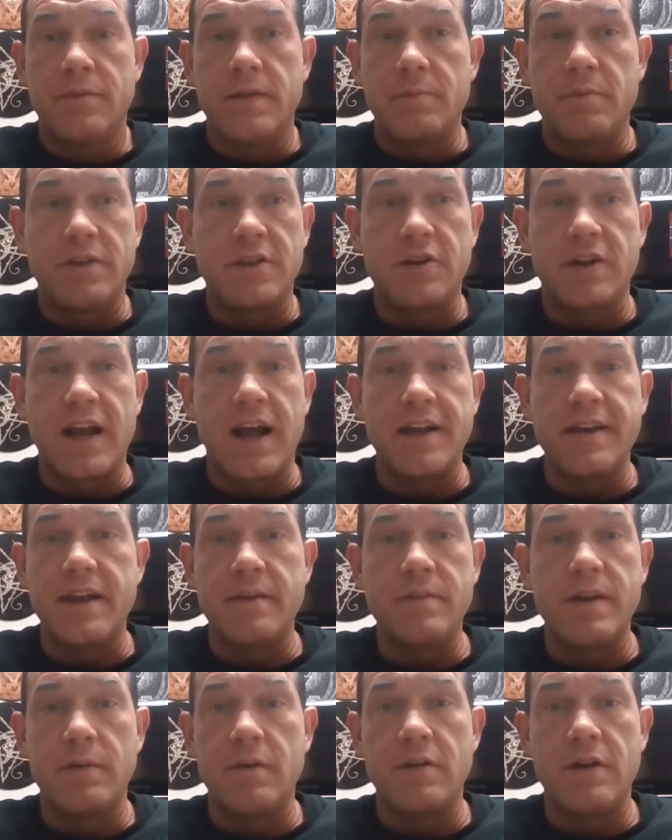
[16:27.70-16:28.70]
They put their
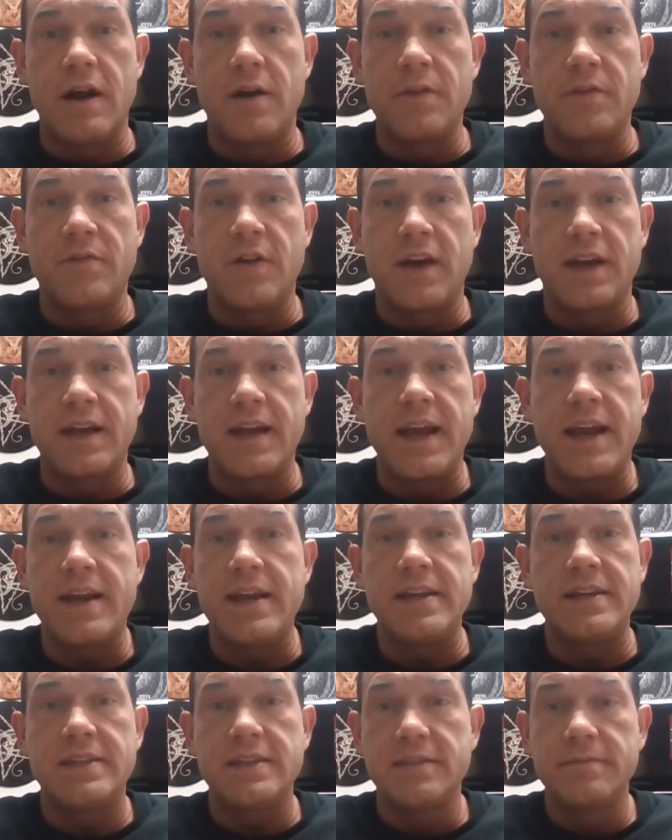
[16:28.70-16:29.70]
goddamn demo out in the fucking
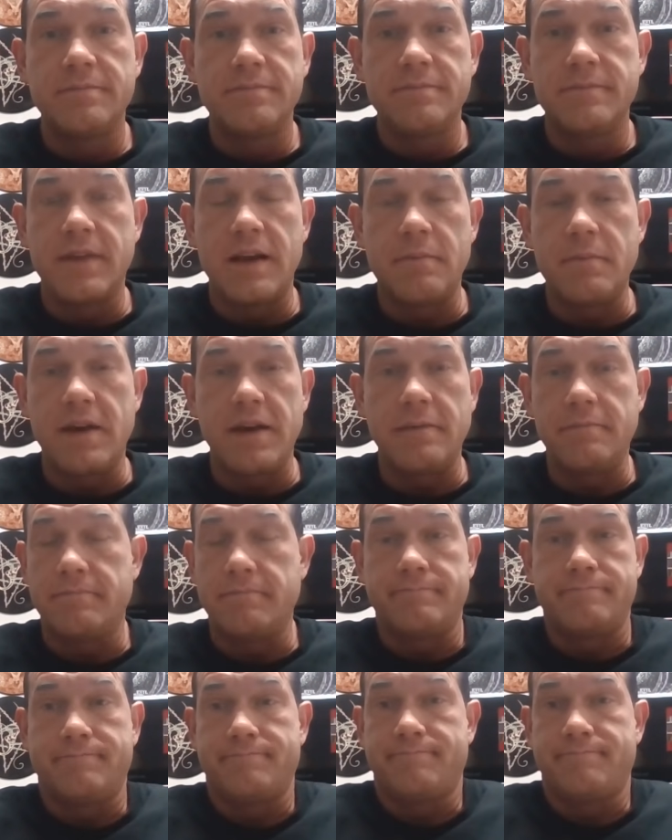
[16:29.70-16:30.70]
eighties. I mean,